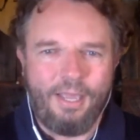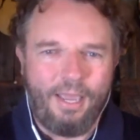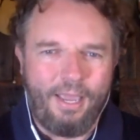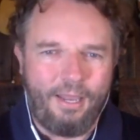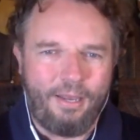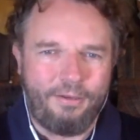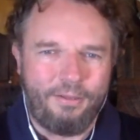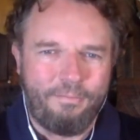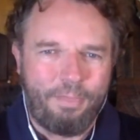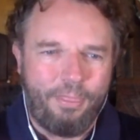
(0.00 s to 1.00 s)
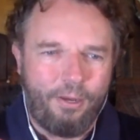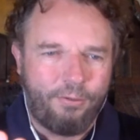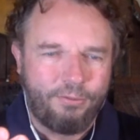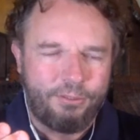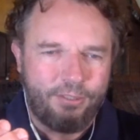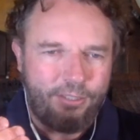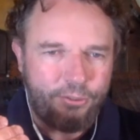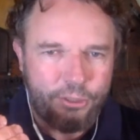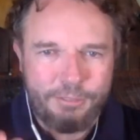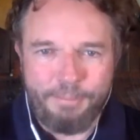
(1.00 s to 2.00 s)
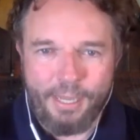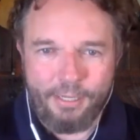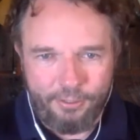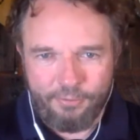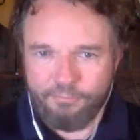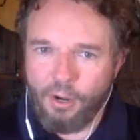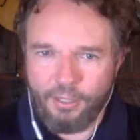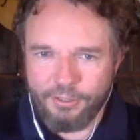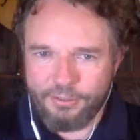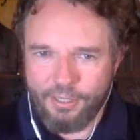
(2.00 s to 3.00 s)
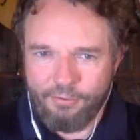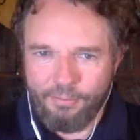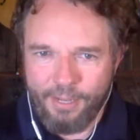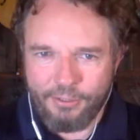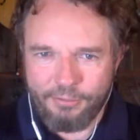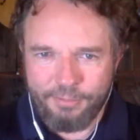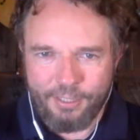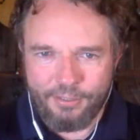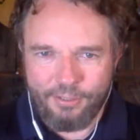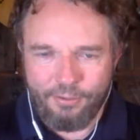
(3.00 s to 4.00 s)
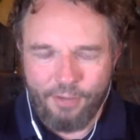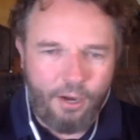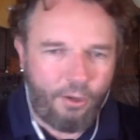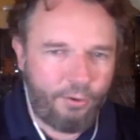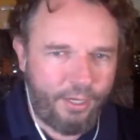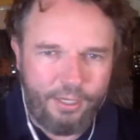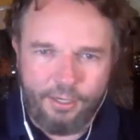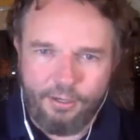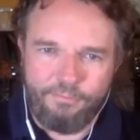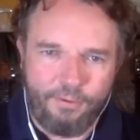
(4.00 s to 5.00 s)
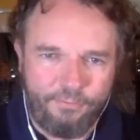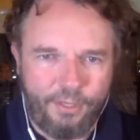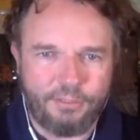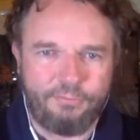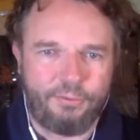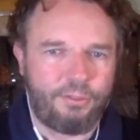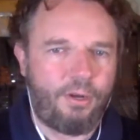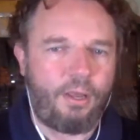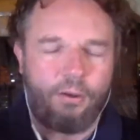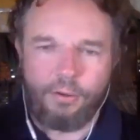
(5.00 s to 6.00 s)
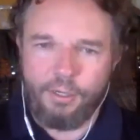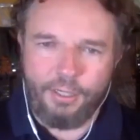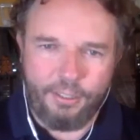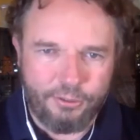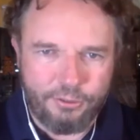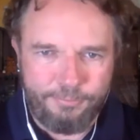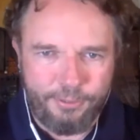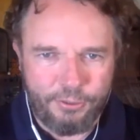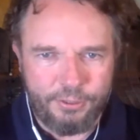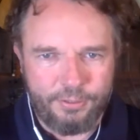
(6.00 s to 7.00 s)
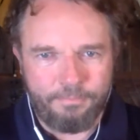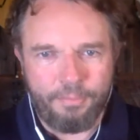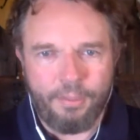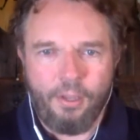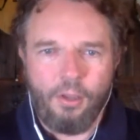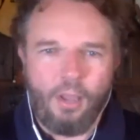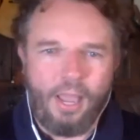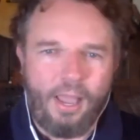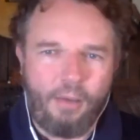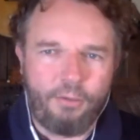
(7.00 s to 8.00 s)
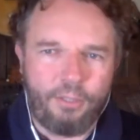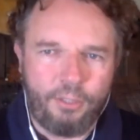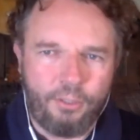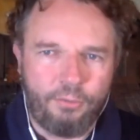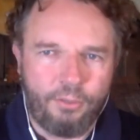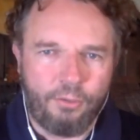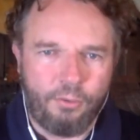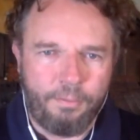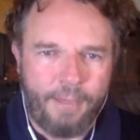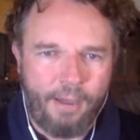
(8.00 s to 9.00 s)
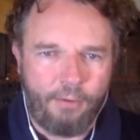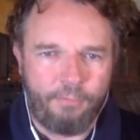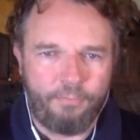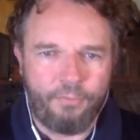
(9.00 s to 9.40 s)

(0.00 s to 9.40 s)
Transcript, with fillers: and there's these are speculative projects i would imagine because they're not all going to get into film festivals they're not all going to get distribution how do you go about